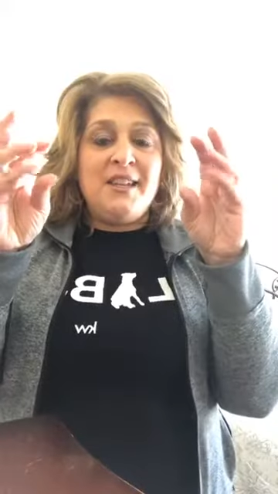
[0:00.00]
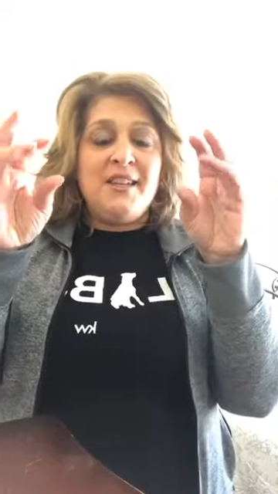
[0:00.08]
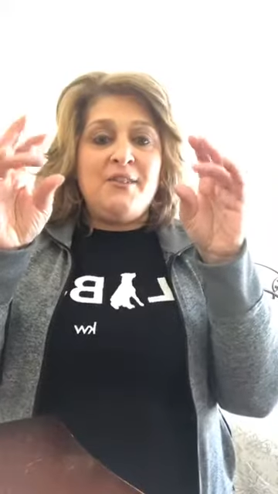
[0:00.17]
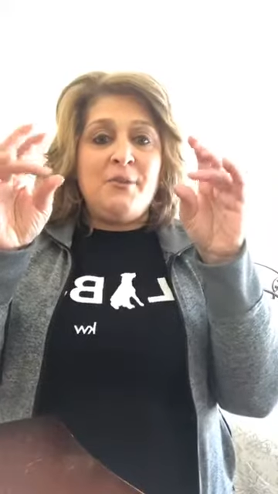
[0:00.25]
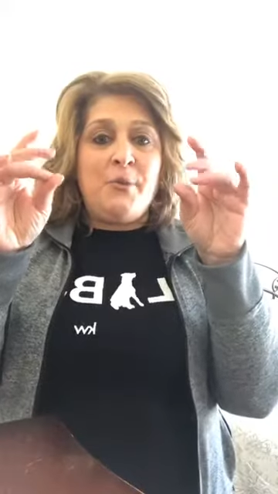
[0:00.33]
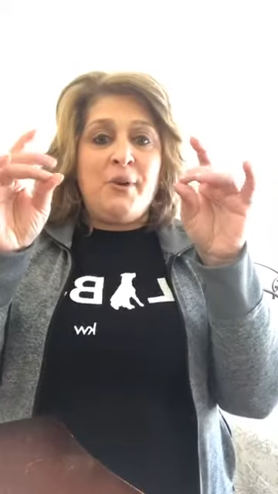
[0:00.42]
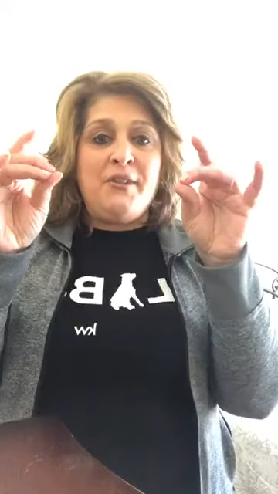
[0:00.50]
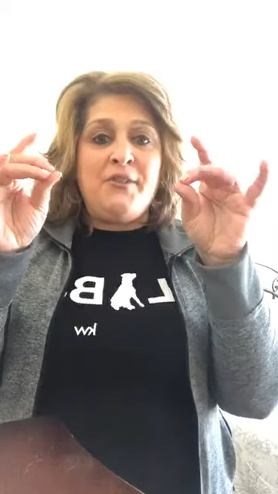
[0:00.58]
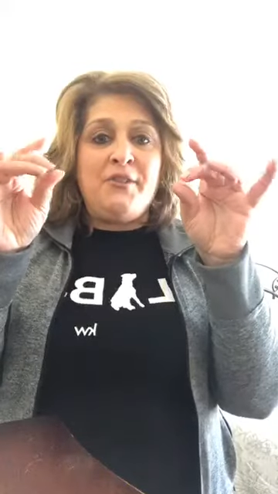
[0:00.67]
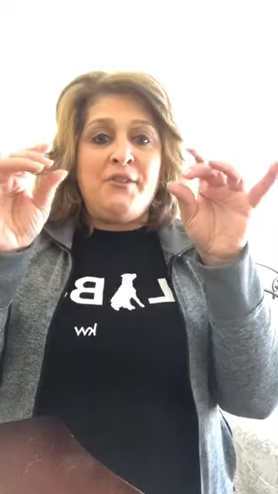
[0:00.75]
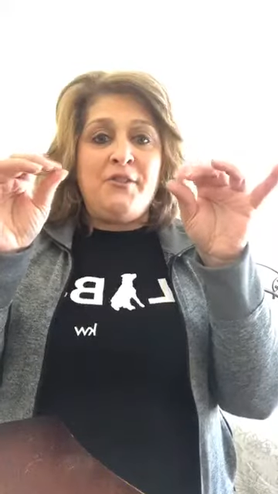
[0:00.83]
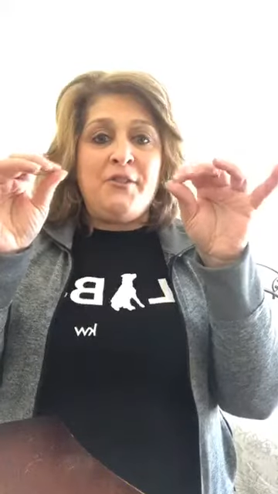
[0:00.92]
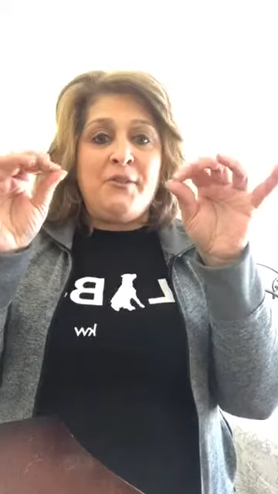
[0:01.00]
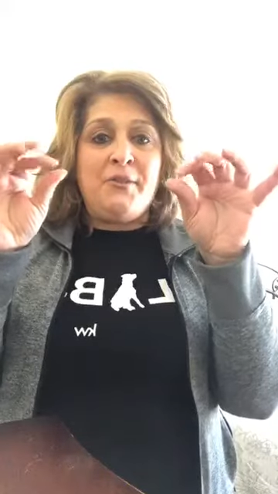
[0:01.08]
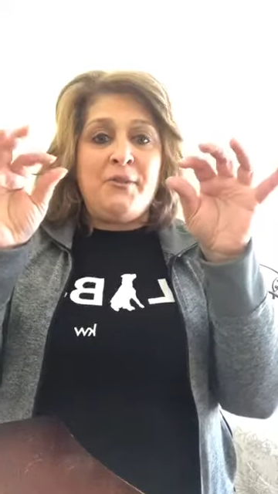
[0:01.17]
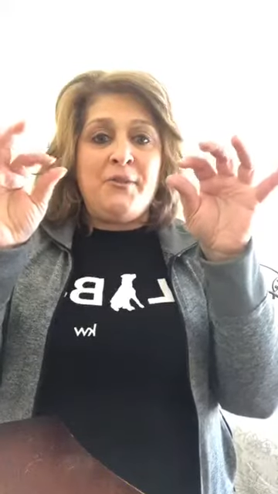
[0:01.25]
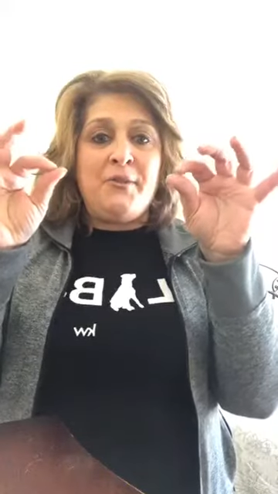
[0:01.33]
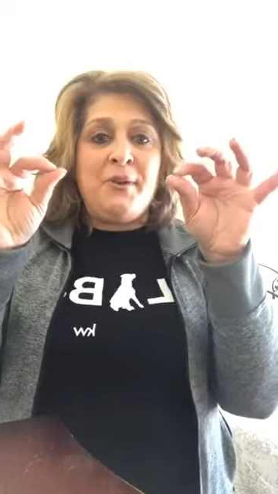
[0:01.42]
is going to
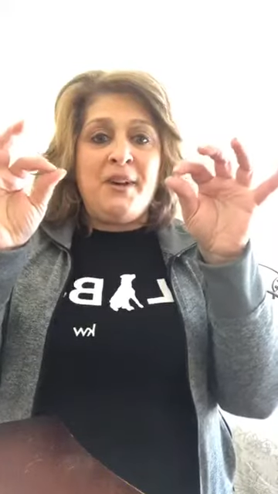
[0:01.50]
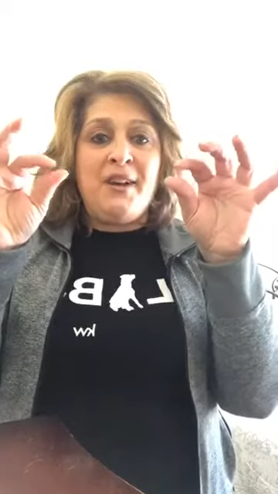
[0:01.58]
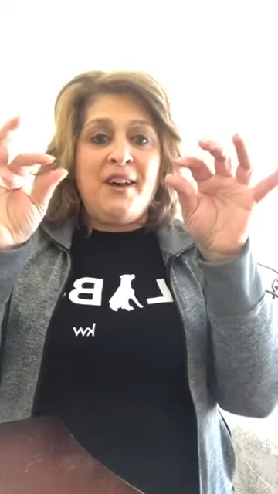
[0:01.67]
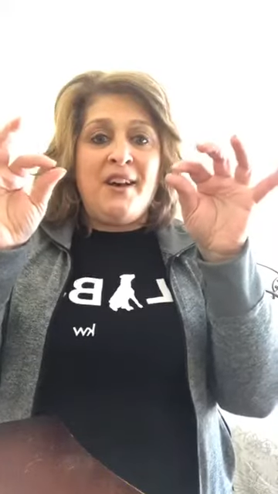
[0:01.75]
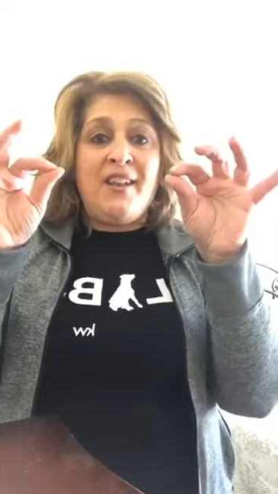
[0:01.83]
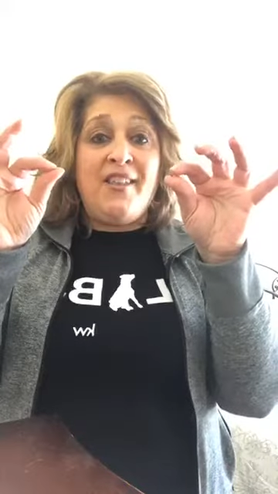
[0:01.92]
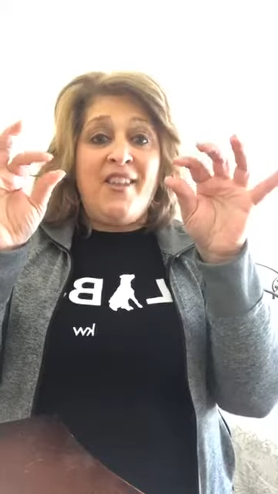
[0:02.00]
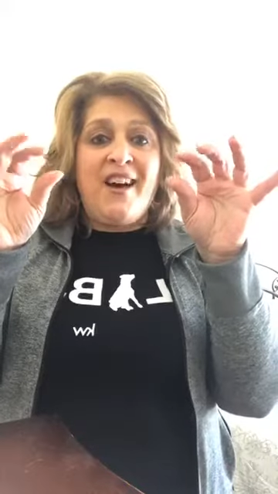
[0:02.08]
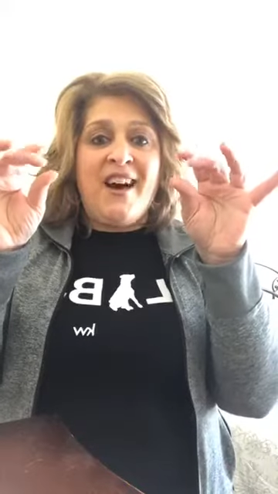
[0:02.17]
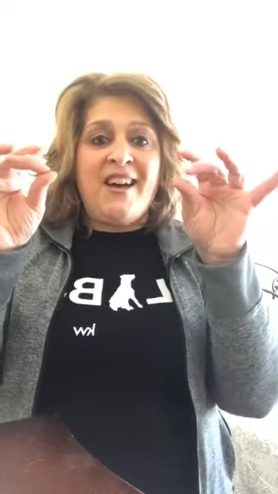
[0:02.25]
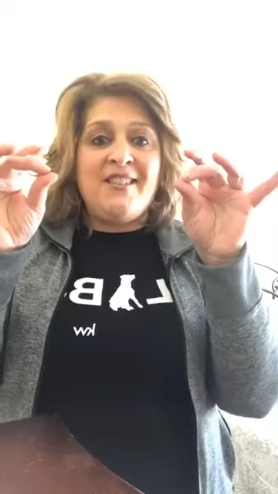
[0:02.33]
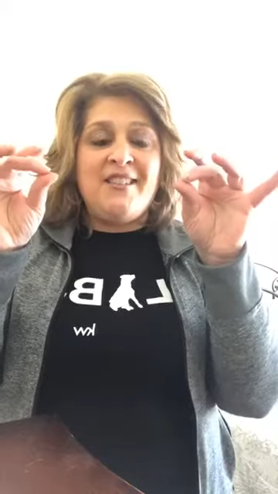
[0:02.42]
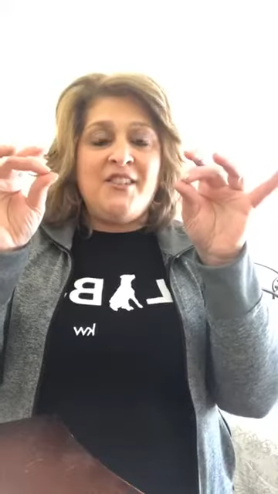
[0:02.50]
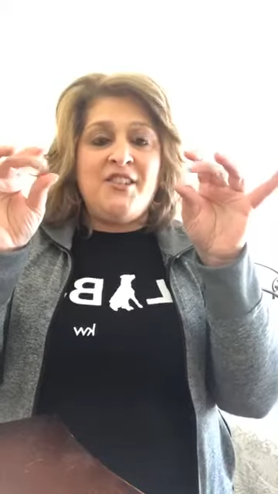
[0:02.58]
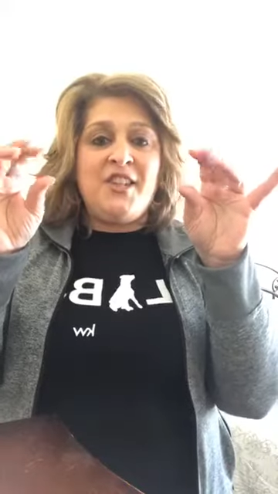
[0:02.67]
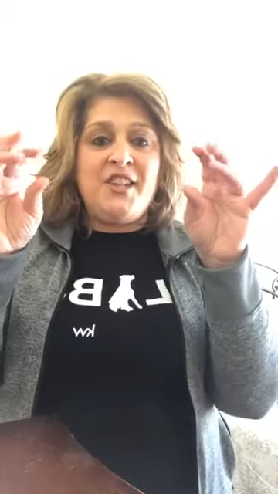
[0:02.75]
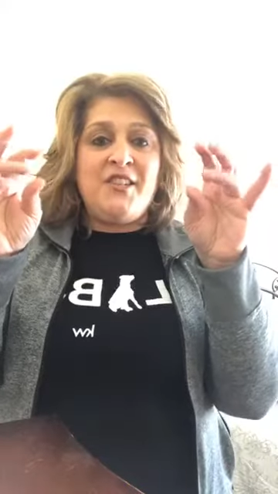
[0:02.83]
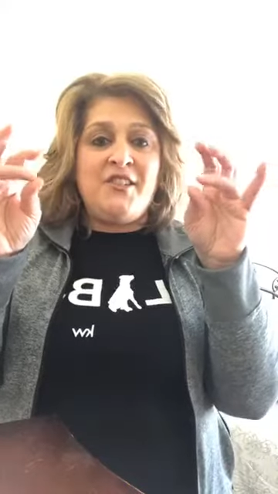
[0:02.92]
do a lot to
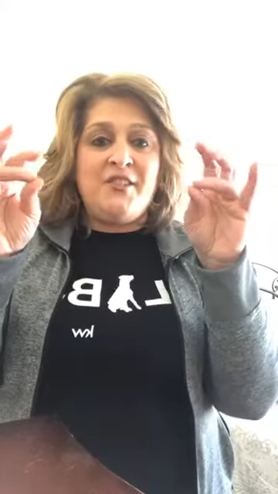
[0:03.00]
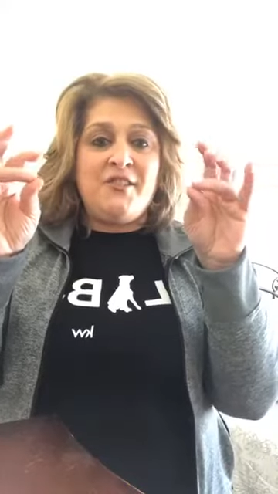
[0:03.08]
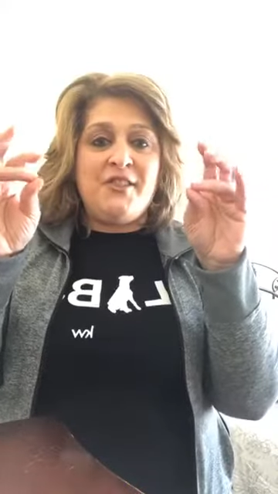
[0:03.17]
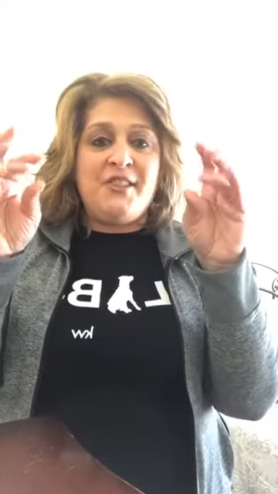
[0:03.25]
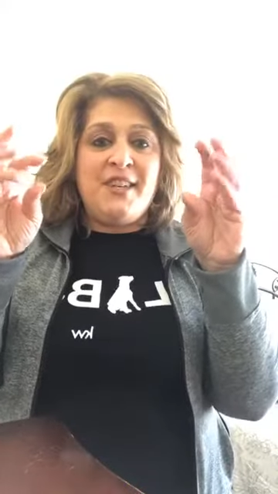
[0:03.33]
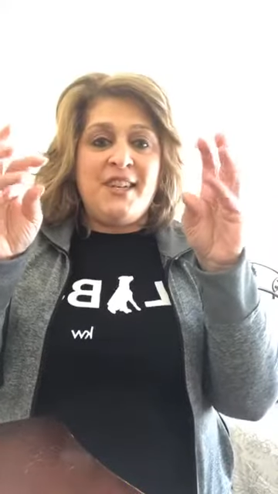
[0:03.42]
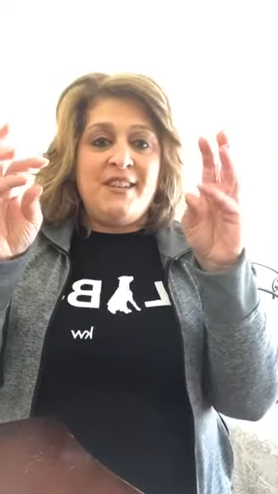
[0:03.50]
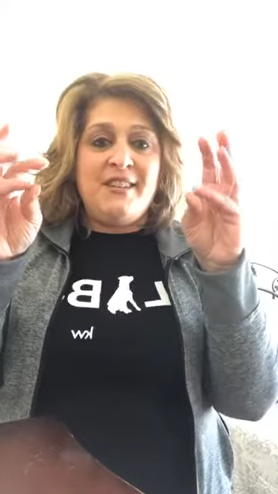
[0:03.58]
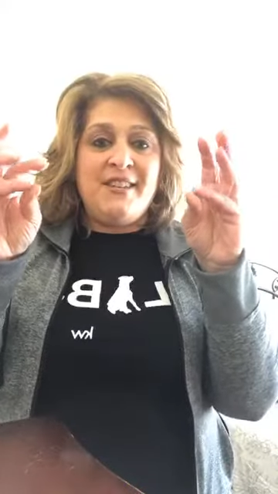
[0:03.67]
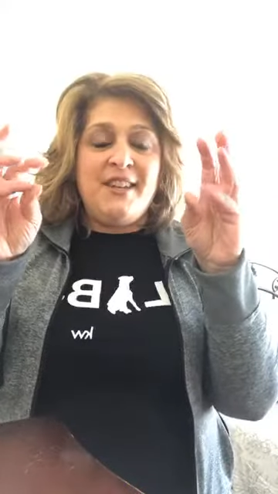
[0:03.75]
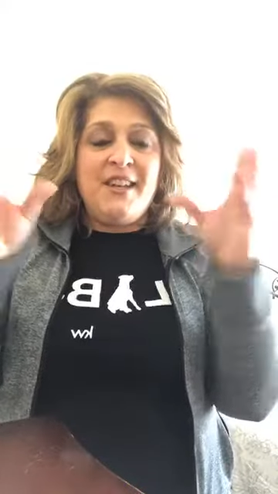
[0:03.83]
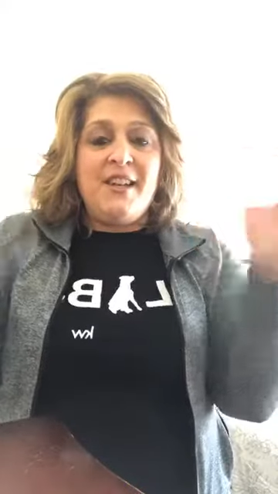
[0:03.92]
change your state.